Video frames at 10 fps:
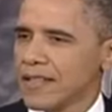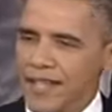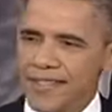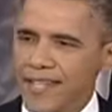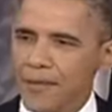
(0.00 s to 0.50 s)
So
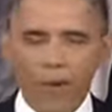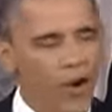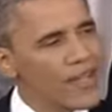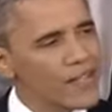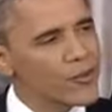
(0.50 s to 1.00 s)
let's set
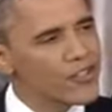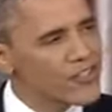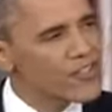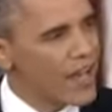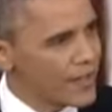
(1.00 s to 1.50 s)
party interests
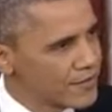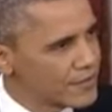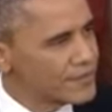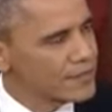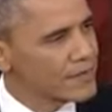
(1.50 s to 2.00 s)
aside
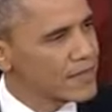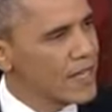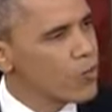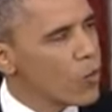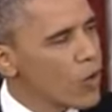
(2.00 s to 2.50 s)

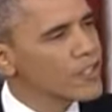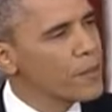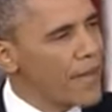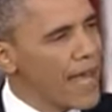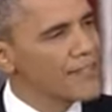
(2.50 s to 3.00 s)
and work
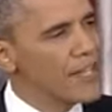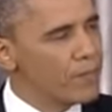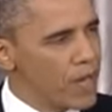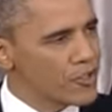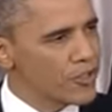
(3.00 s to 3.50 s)
to pass a
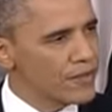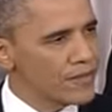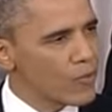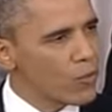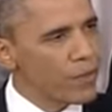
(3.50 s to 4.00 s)
budget
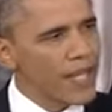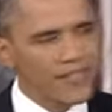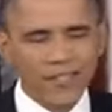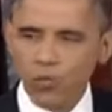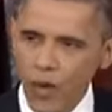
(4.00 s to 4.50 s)
that
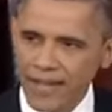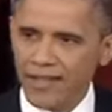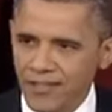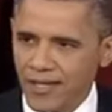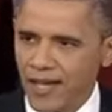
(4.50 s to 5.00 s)
replaces
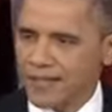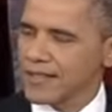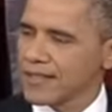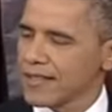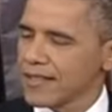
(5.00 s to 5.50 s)
reckless
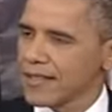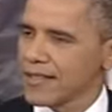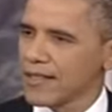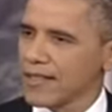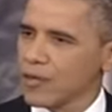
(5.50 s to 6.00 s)
cuts
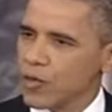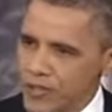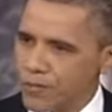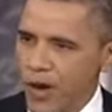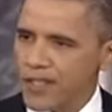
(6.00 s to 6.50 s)

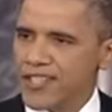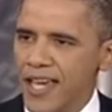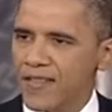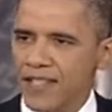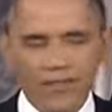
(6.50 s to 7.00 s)
with smart
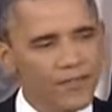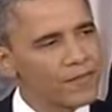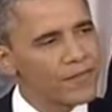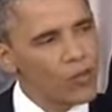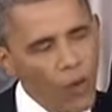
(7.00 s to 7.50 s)
savings
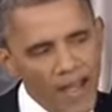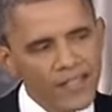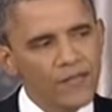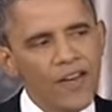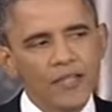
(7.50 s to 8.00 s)
and
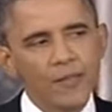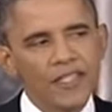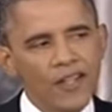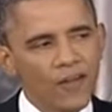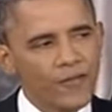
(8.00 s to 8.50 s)
wise
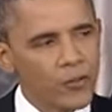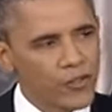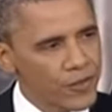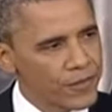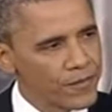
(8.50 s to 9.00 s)
investments in our
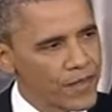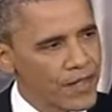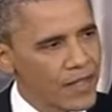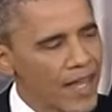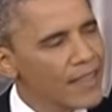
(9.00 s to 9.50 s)
future.
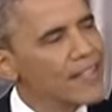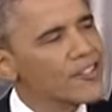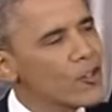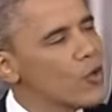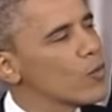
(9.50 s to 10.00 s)
And
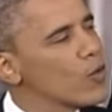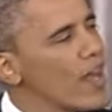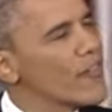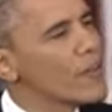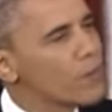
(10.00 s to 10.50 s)
let's do it
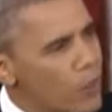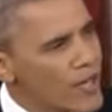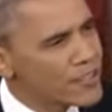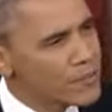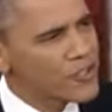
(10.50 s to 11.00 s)
without the
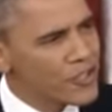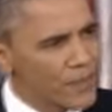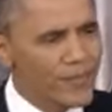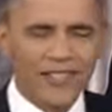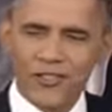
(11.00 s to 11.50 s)

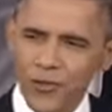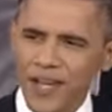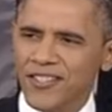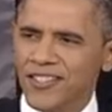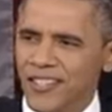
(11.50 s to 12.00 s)
brinksmanship that
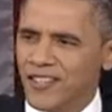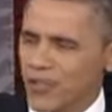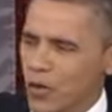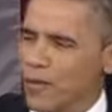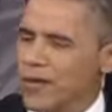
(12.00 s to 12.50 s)
stresses
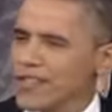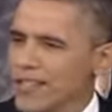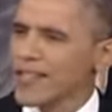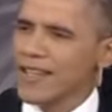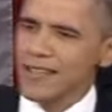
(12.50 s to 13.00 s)
consumers
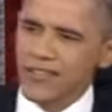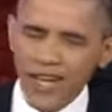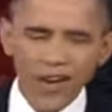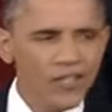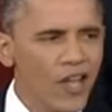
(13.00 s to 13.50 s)
and
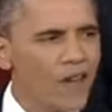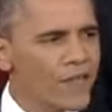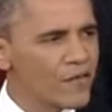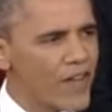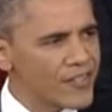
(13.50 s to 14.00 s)
scares
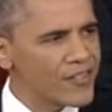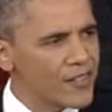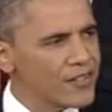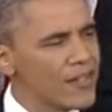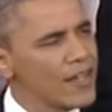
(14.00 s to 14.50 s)
off investors.